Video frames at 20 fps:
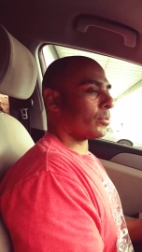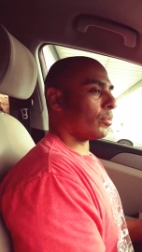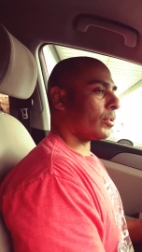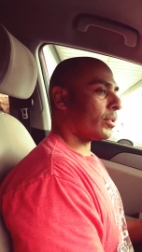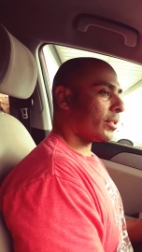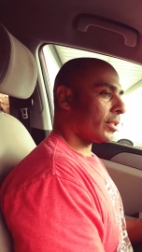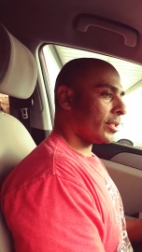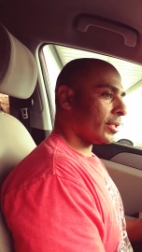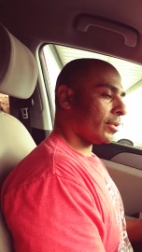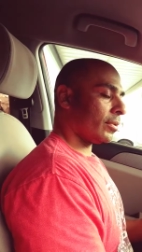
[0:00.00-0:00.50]
will
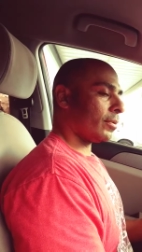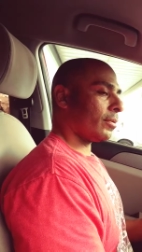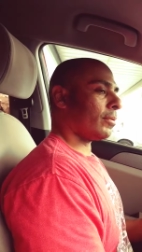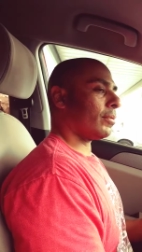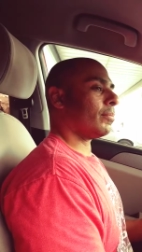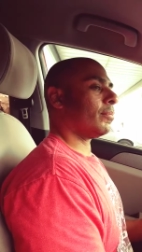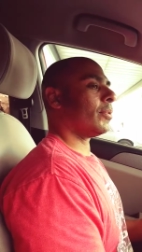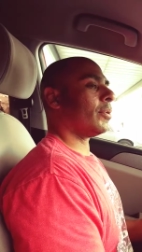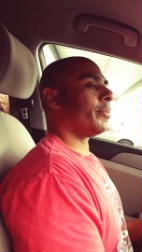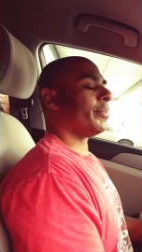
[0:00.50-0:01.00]
do
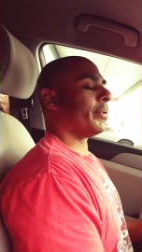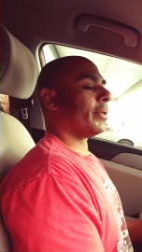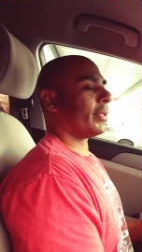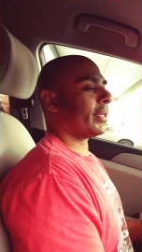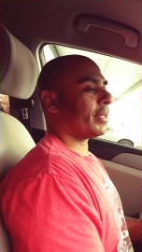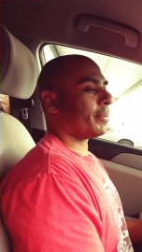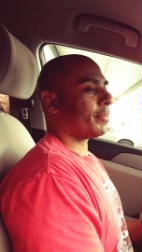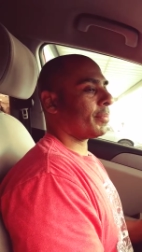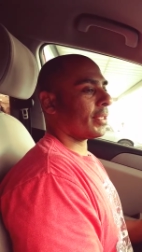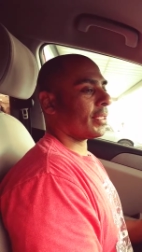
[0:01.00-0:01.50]

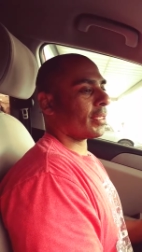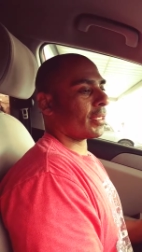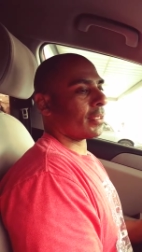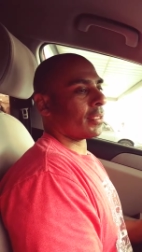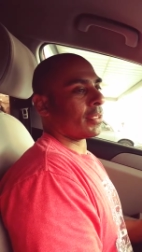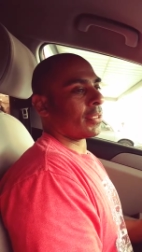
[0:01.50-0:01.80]
mobility, but